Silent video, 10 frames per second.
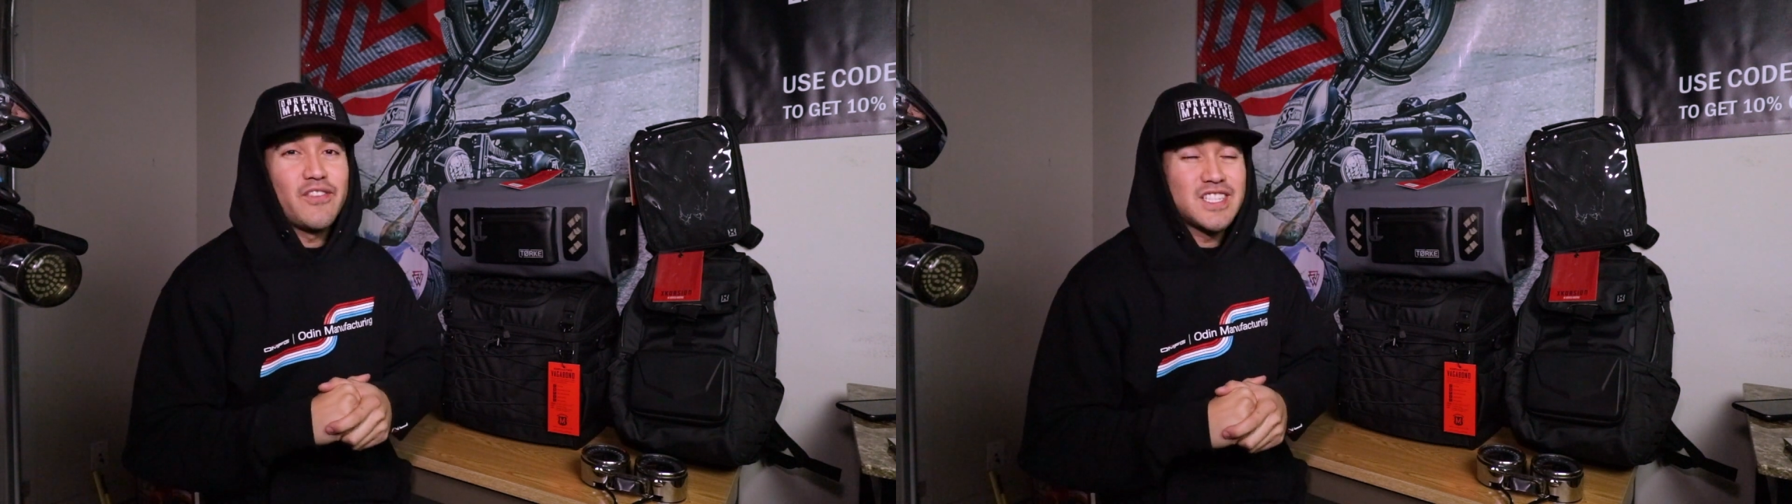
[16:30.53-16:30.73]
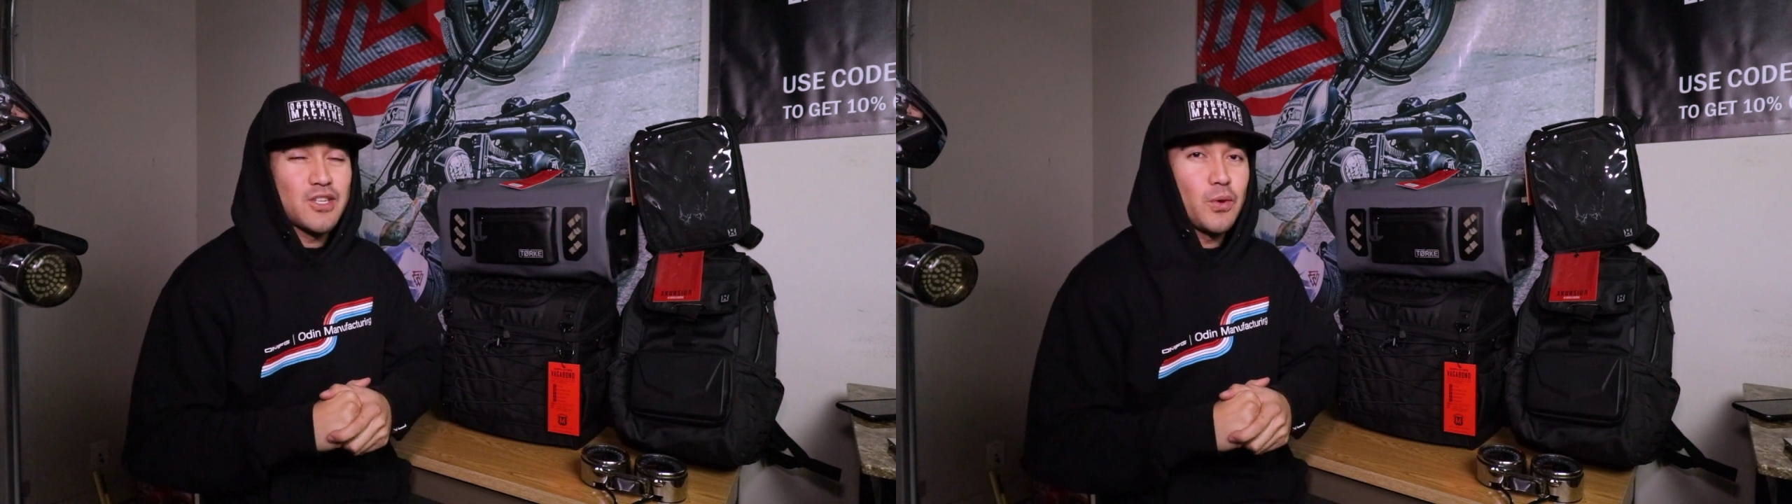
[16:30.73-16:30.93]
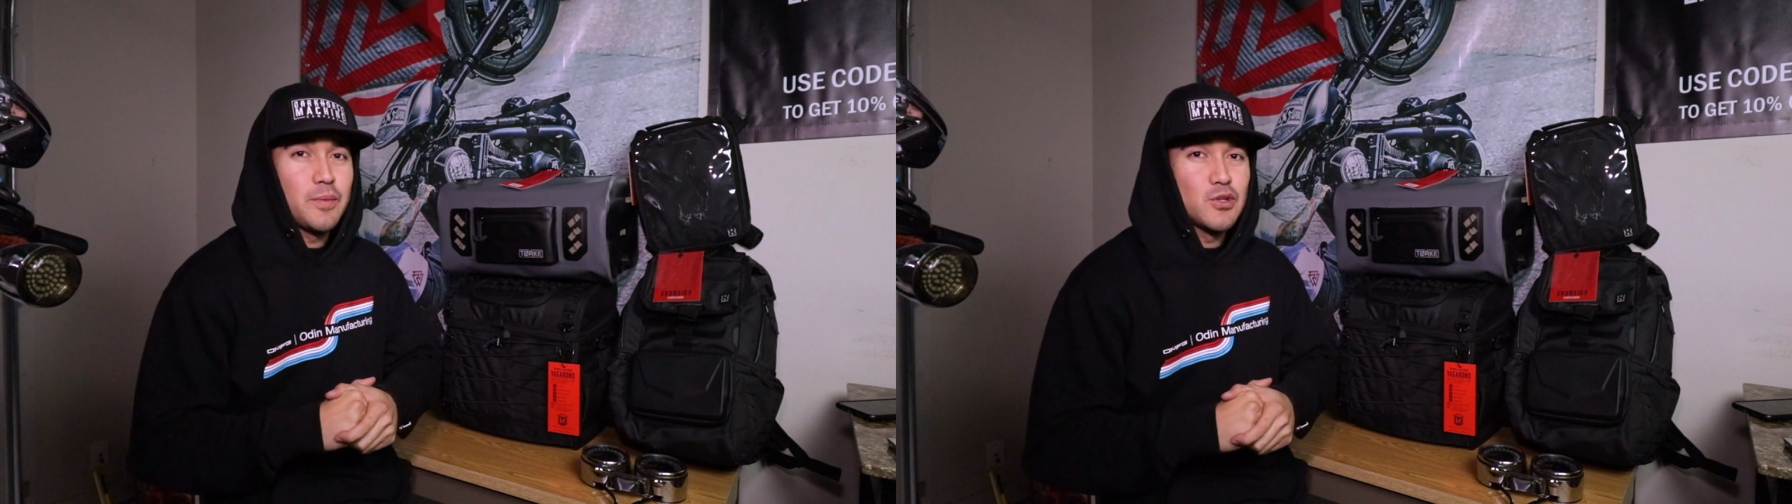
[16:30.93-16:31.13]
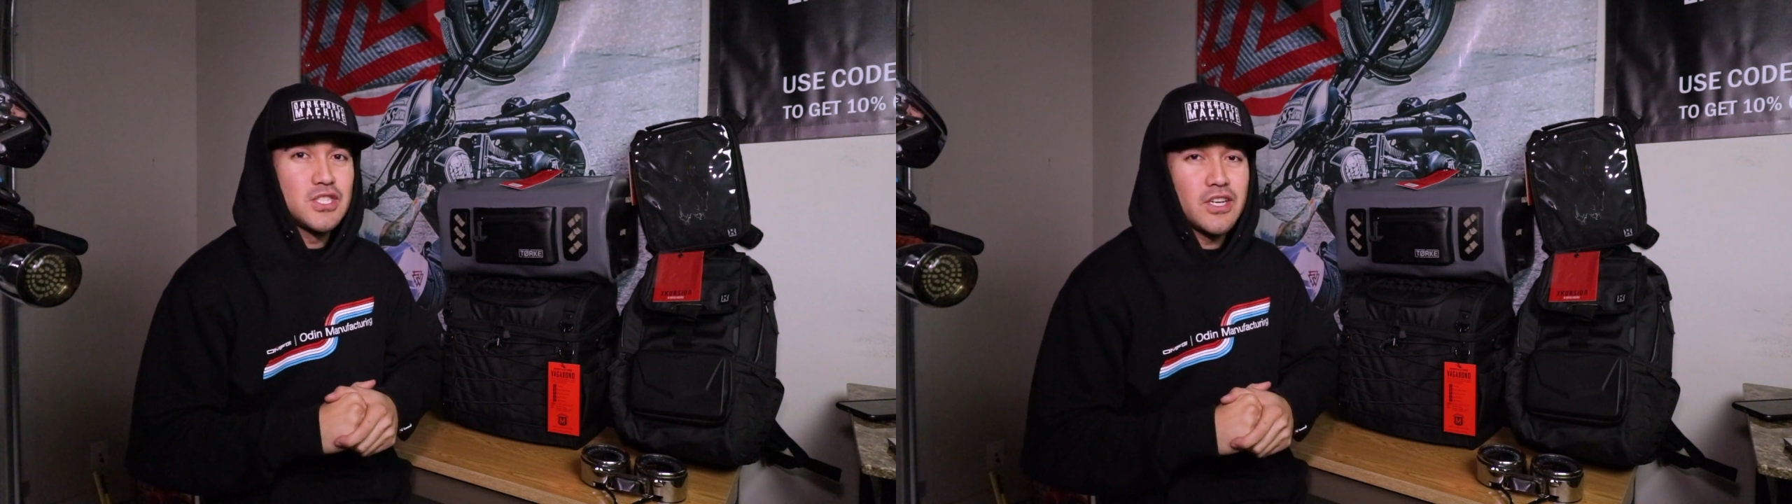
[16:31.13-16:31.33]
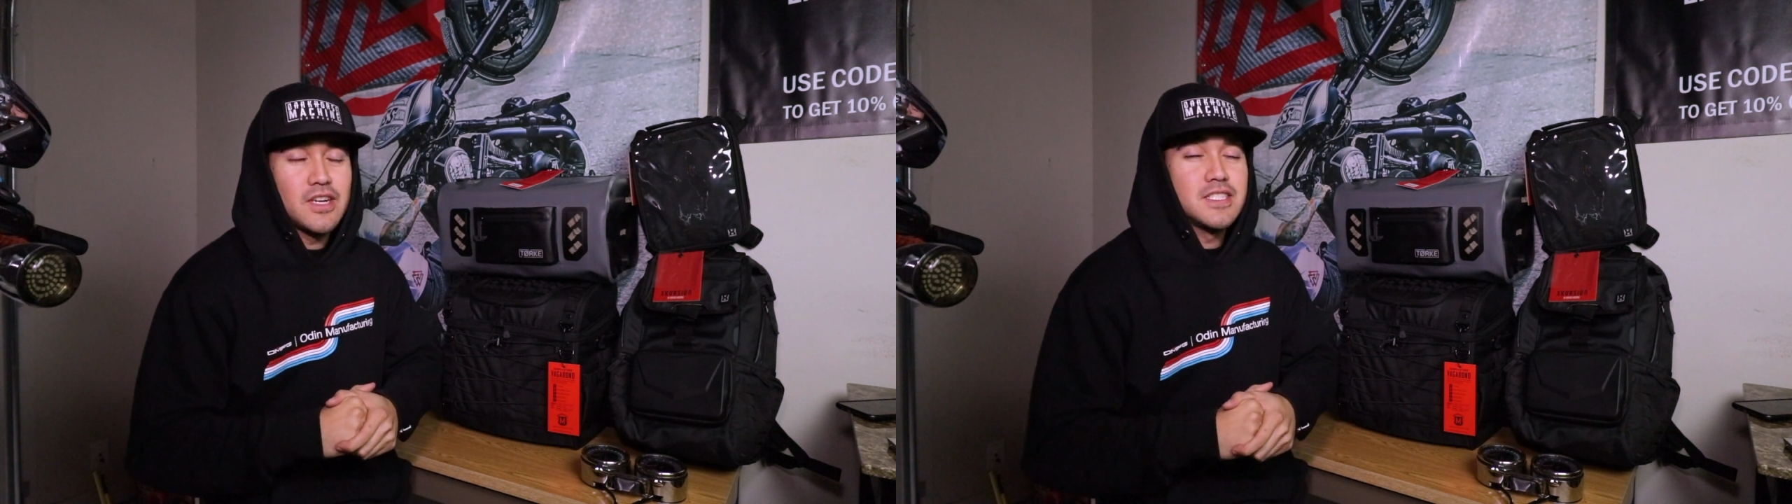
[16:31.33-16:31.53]
FXLR
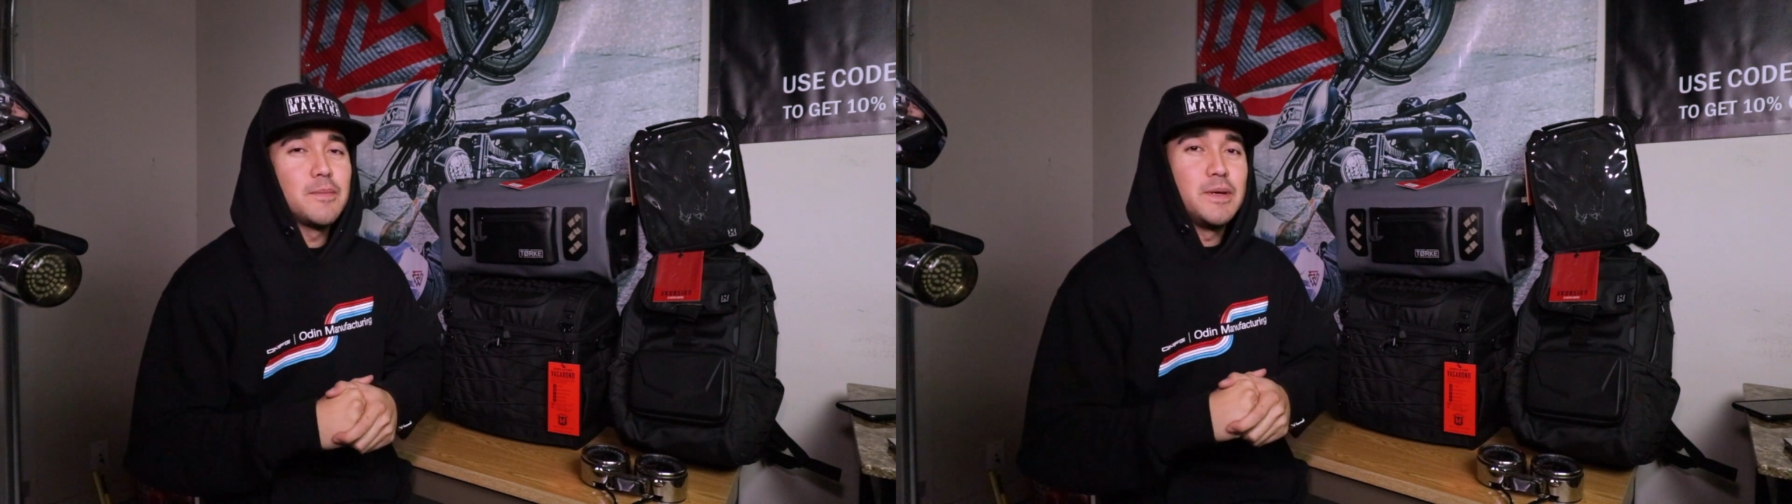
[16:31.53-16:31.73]
rebuild series.